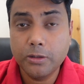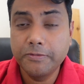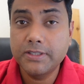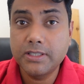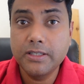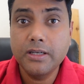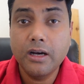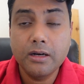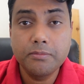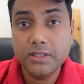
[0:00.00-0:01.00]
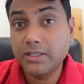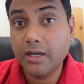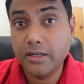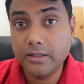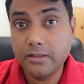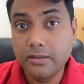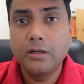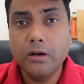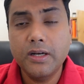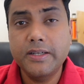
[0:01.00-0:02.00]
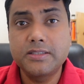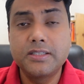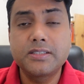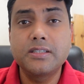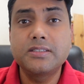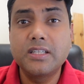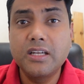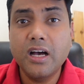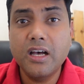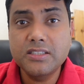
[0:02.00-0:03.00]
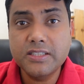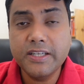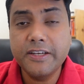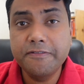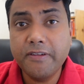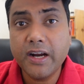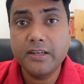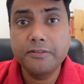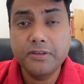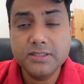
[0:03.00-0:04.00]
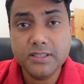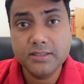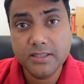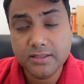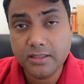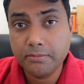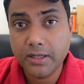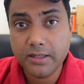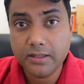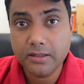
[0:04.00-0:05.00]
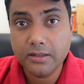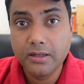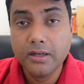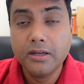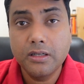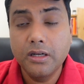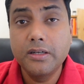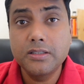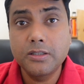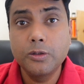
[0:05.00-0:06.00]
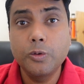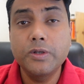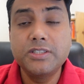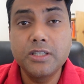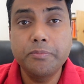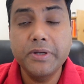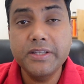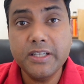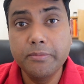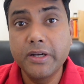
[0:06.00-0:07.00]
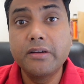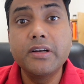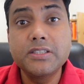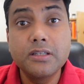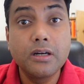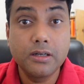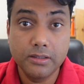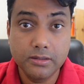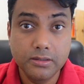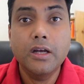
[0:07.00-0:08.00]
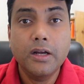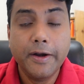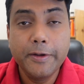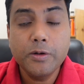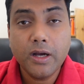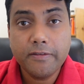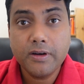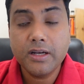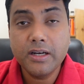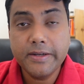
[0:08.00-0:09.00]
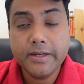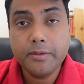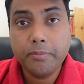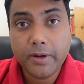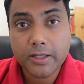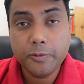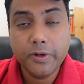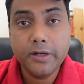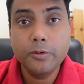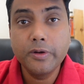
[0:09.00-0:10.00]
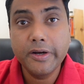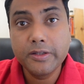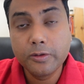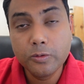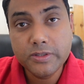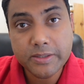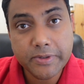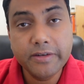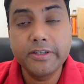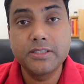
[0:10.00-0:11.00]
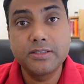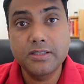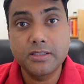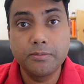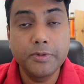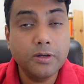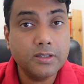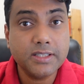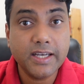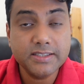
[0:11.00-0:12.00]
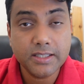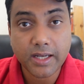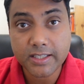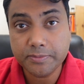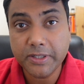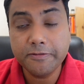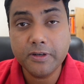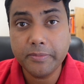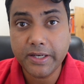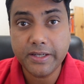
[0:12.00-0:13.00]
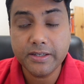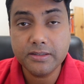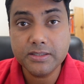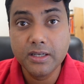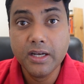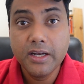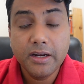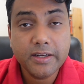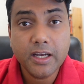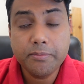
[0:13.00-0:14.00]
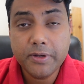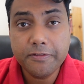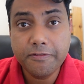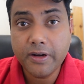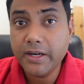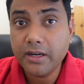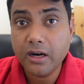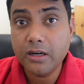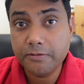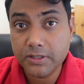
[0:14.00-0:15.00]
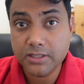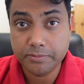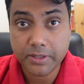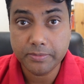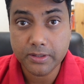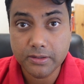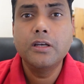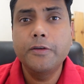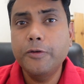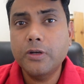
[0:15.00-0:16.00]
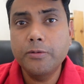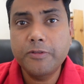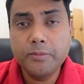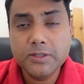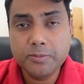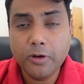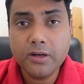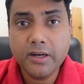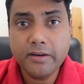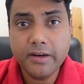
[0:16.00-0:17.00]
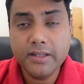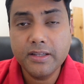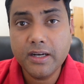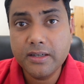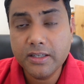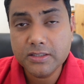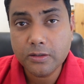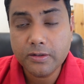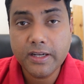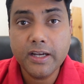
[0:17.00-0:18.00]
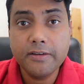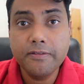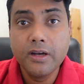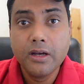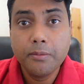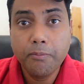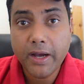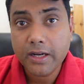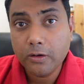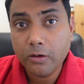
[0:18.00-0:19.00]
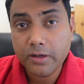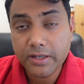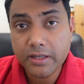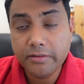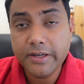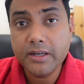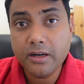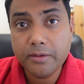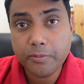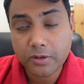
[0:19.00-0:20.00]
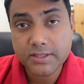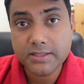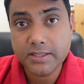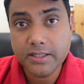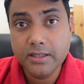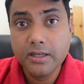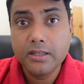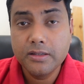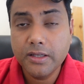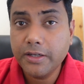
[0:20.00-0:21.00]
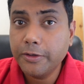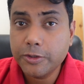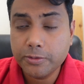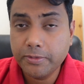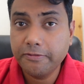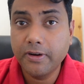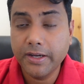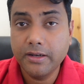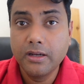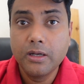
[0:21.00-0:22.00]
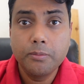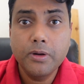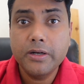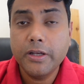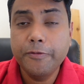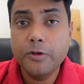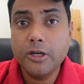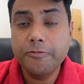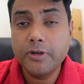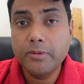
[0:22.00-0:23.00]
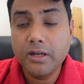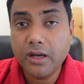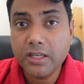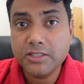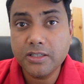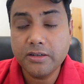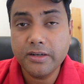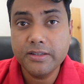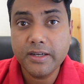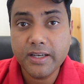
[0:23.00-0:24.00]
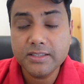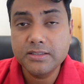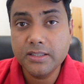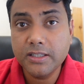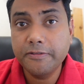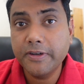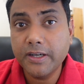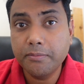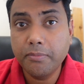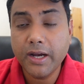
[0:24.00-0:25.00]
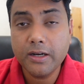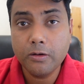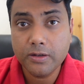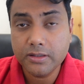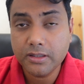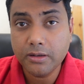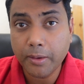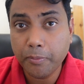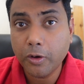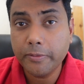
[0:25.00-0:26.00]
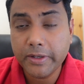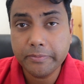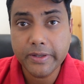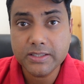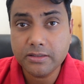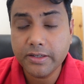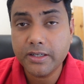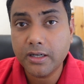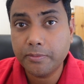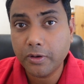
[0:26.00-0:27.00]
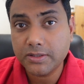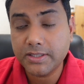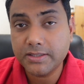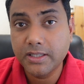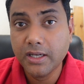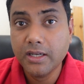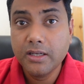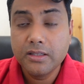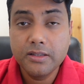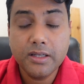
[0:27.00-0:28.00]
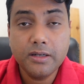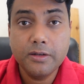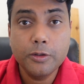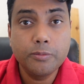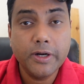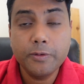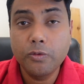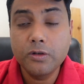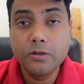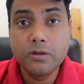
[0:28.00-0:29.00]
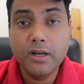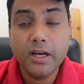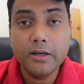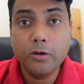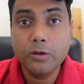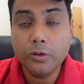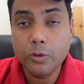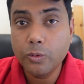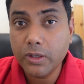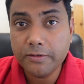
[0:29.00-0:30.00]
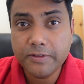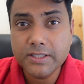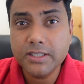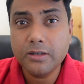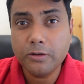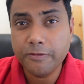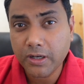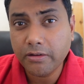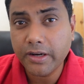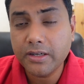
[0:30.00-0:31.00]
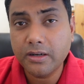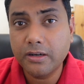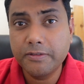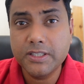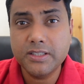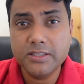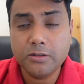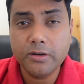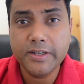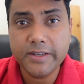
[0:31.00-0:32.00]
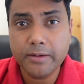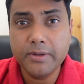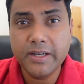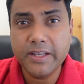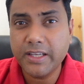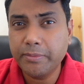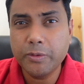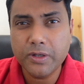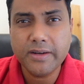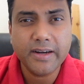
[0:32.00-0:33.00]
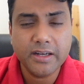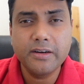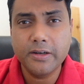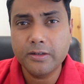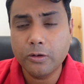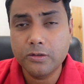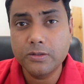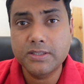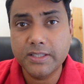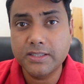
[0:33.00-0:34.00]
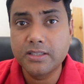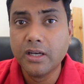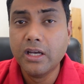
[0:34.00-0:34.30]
obviously are much higher. Now let us discuss the last key factor for success in America. It is to do with jumping the immigration hurdle. Do you have a clear pathway to get through the immigration system? Because as it has been for many years, it can be very hard for some people. If you come from a small country that does not have backlog in green card processing, then you should be fine. But if you come from a large country that has significant backlog in the employment-based green card process, then you might want to rely on O-1 visa for green card, which is extraordinary ability, EB-1 category and all those things.